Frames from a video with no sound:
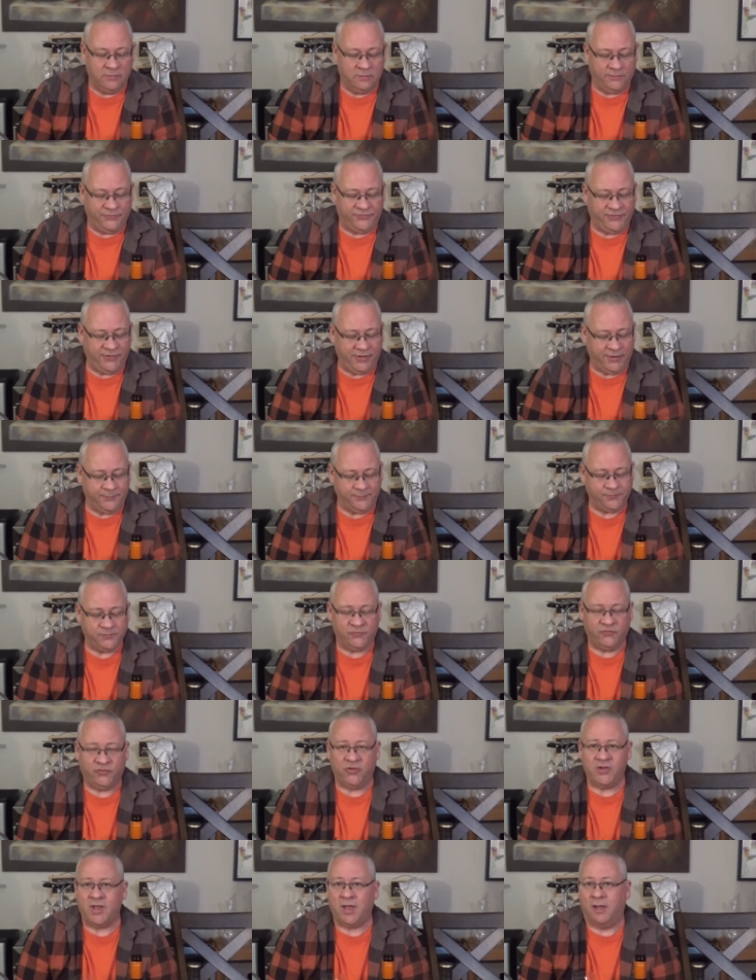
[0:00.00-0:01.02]
We'll see.
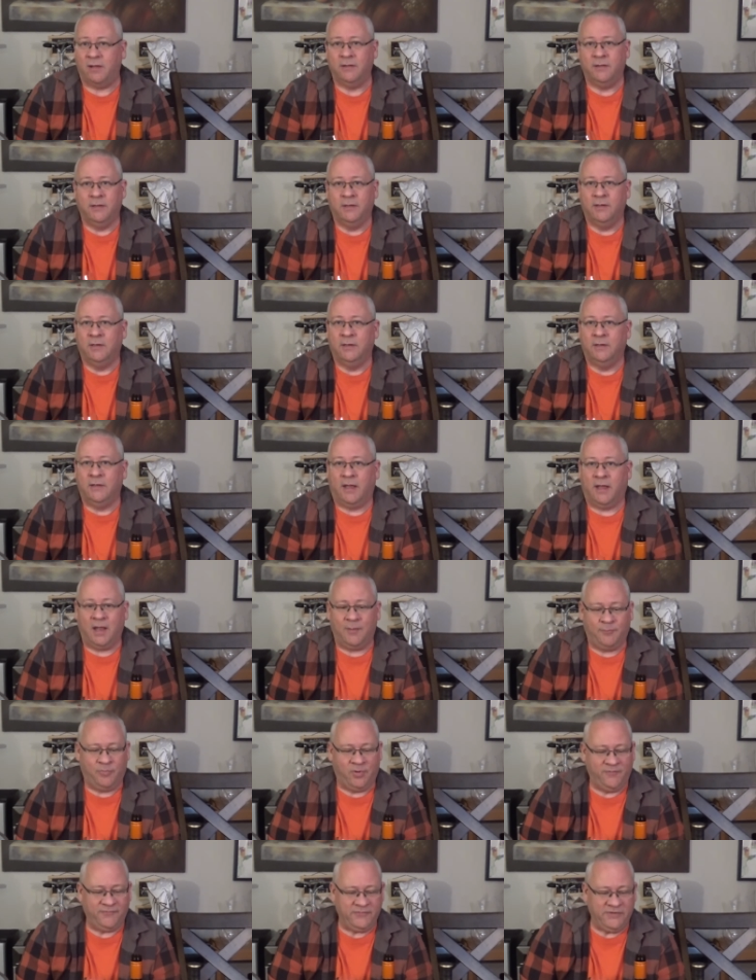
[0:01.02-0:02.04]
So yeah,
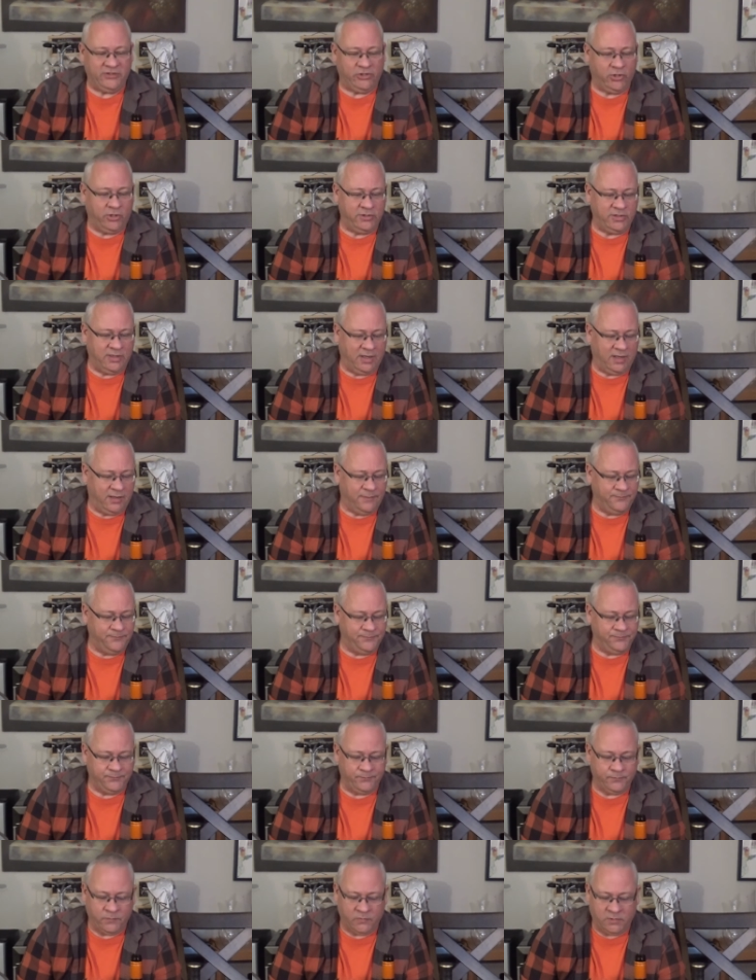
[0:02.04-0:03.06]
perfectly good.
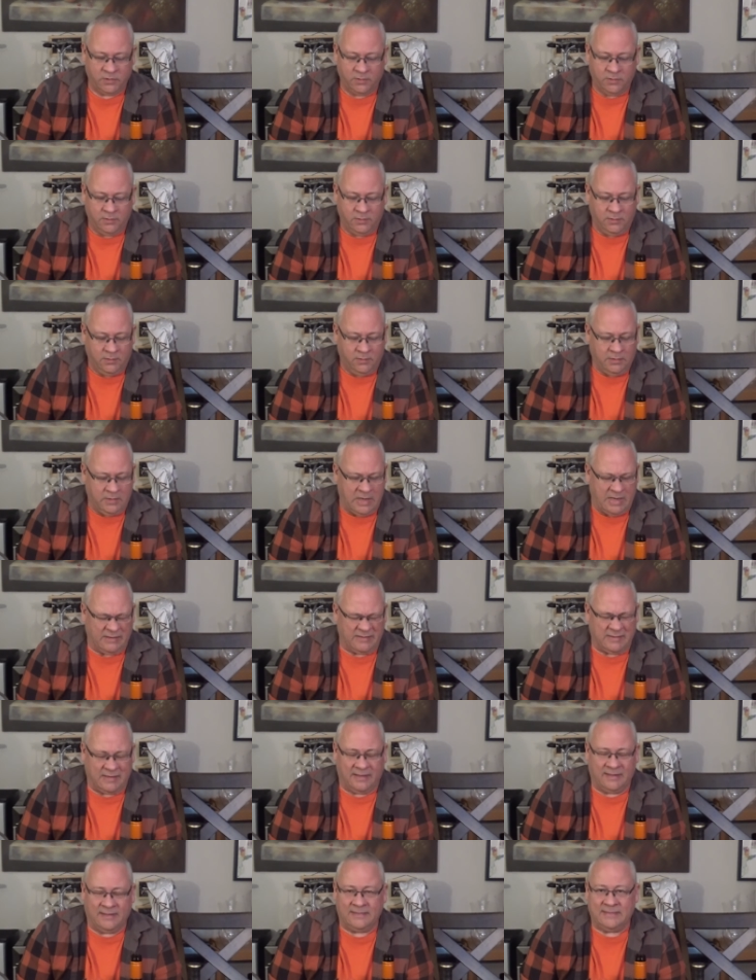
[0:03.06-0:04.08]
I'm
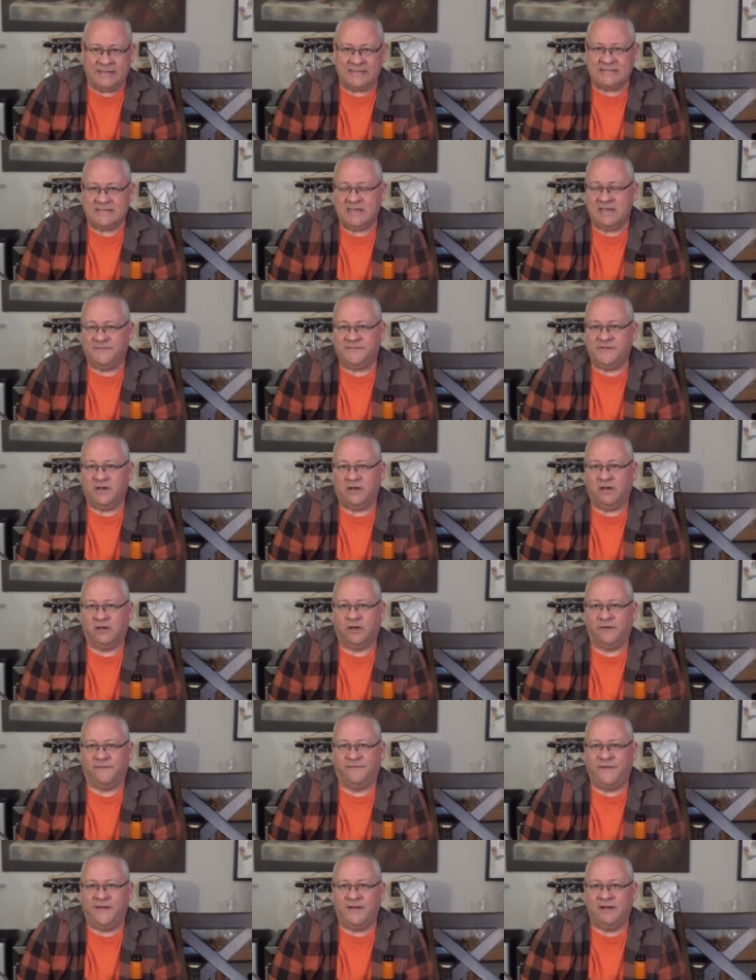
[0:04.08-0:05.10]
going to say if you're
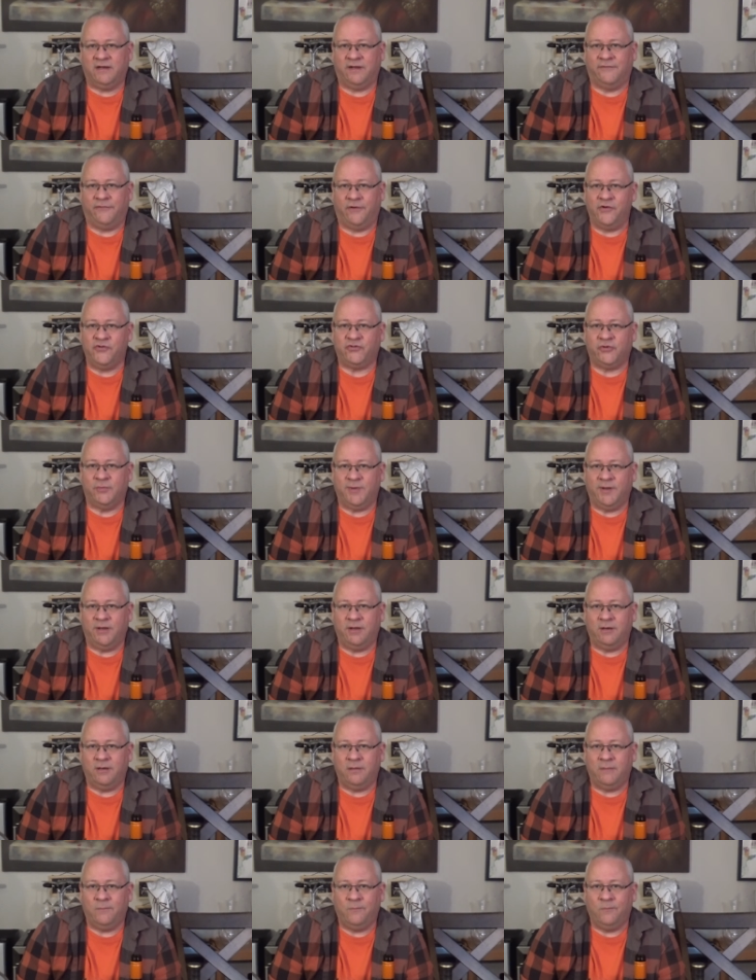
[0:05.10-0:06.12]
a fan of Gewürztraminer,